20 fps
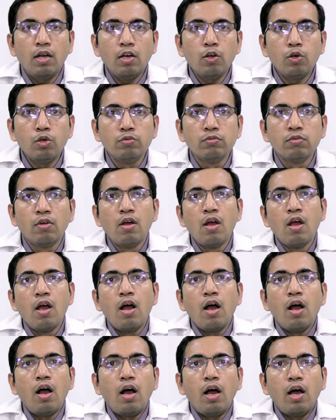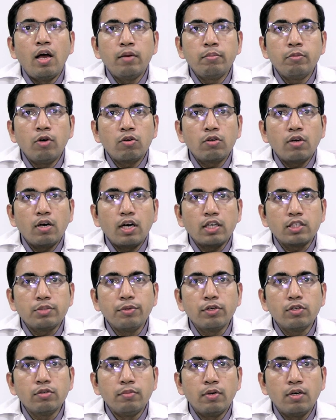Hello, I am Dr.
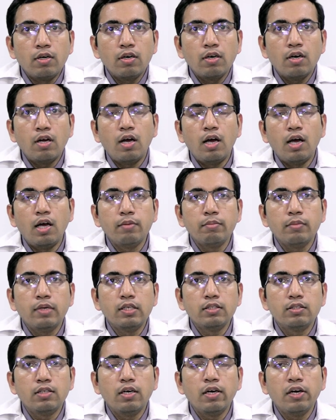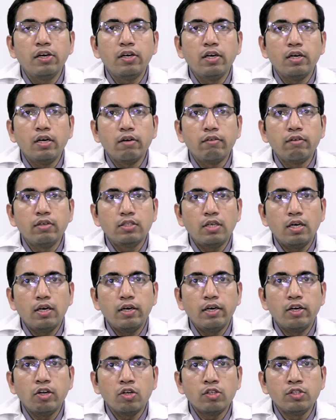Lakshmi Kumar. I am consultant
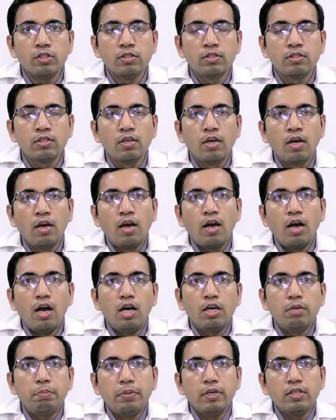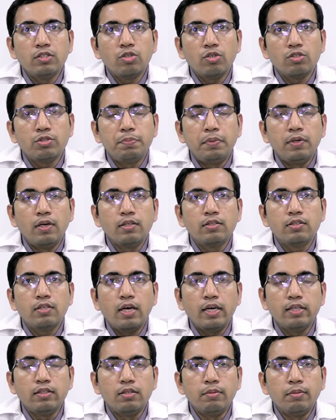interventional radiologist at PACE Hospitals,
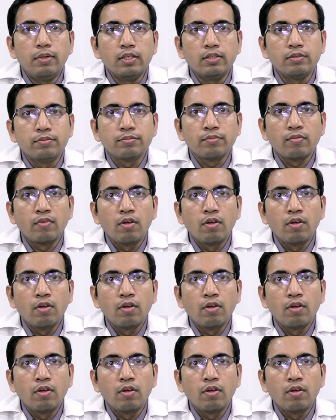Hyderabad.